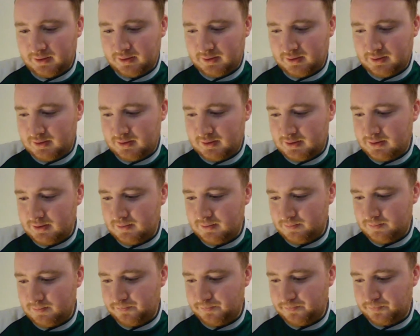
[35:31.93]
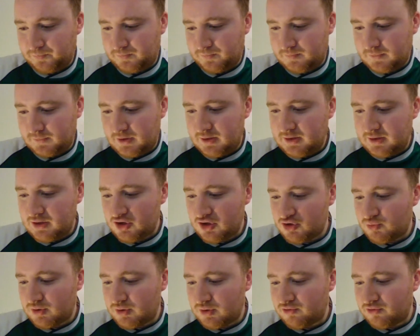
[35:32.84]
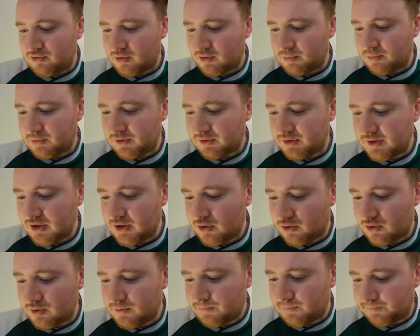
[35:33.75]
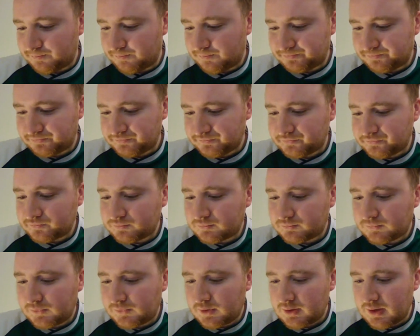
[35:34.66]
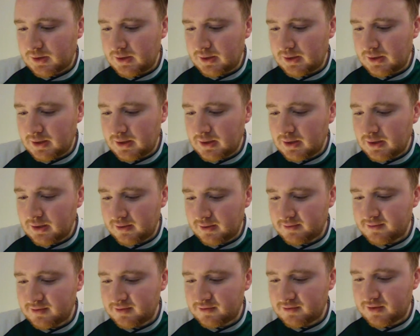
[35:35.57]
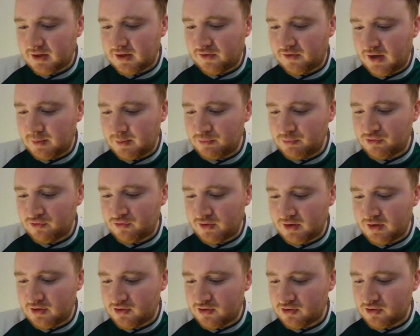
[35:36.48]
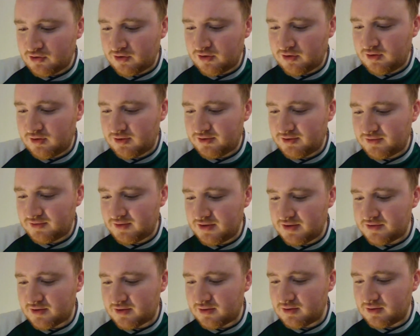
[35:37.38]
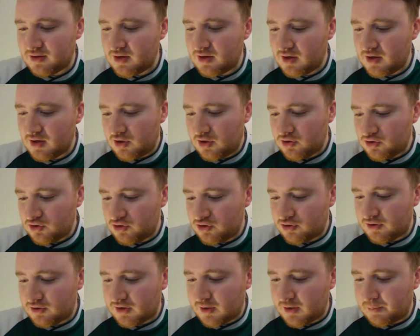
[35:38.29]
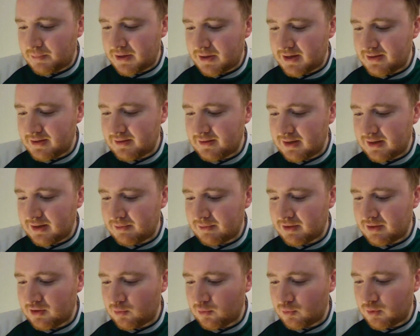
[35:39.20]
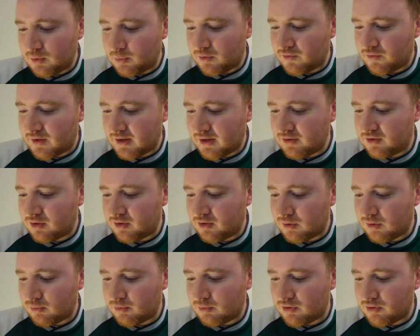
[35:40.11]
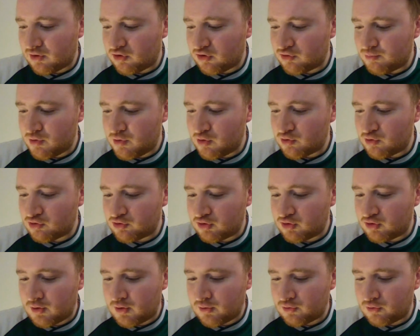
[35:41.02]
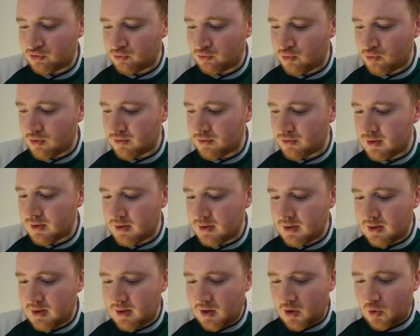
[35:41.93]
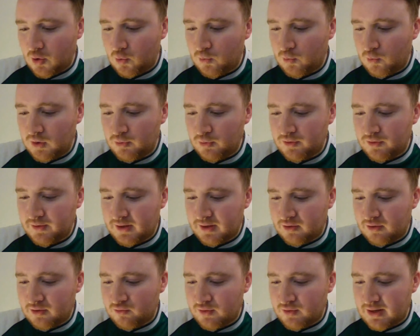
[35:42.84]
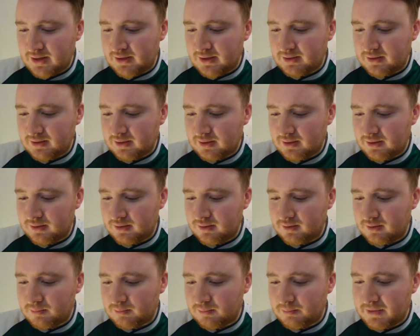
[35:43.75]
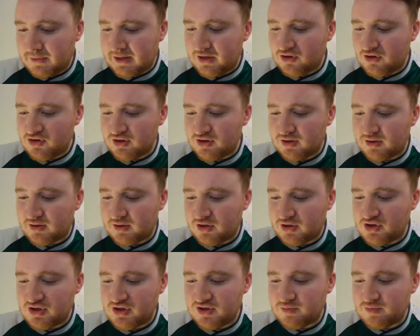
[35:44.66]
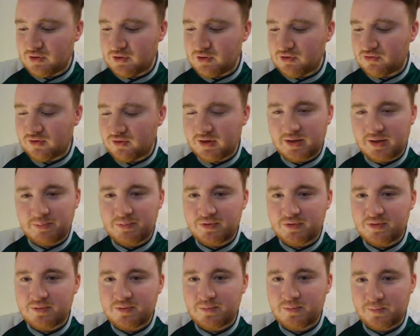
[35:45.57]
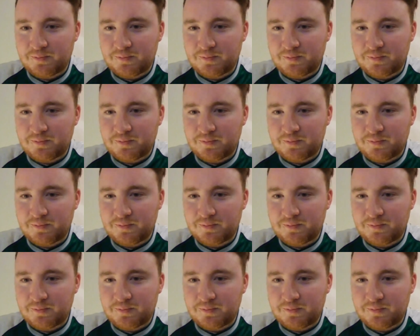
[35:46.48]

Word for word: Um, and here's one from Leon. Uh, it says if Hibs finish third this season during a pandemic where we've had to work with a small squad, where would that rank in managerial achievements for Hibs?